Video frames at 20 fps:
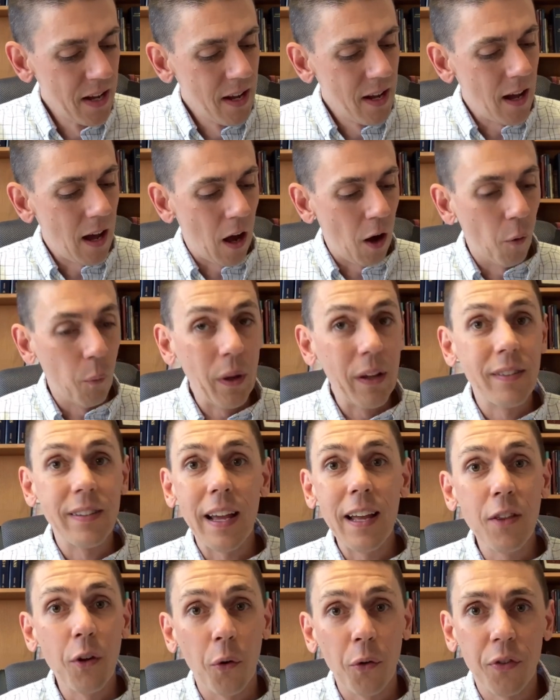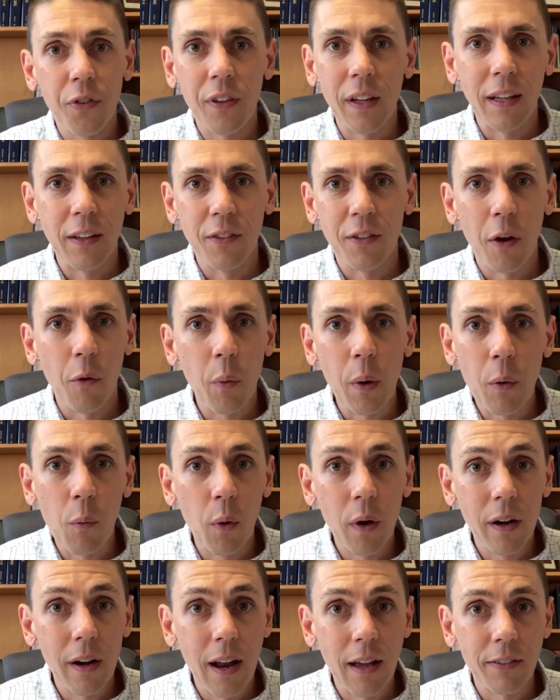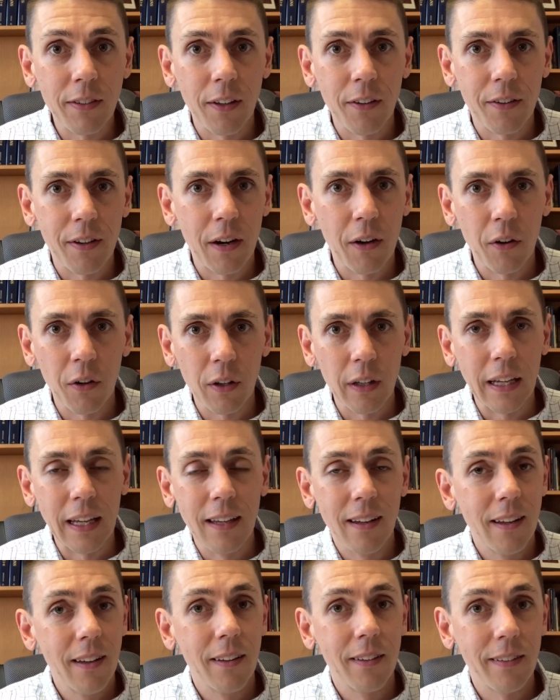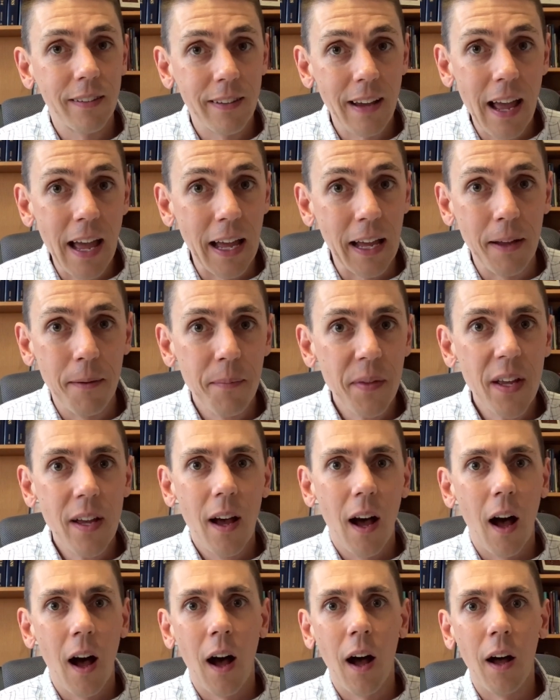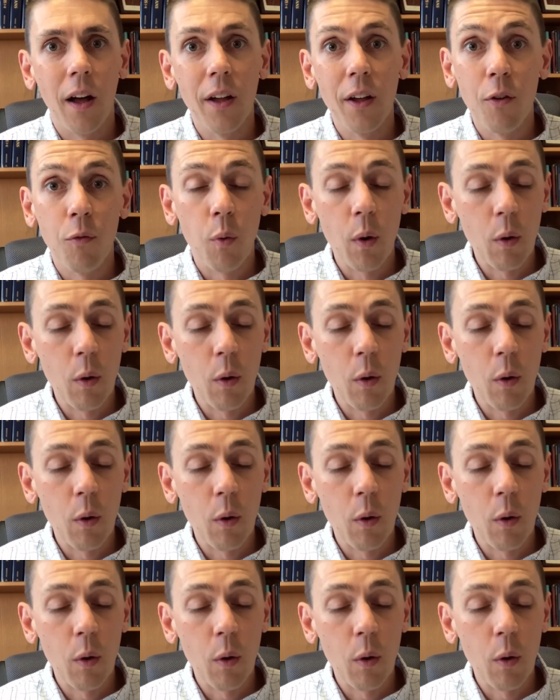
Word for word: Uh, we say those things that we wouldn't necessarily say uh, if we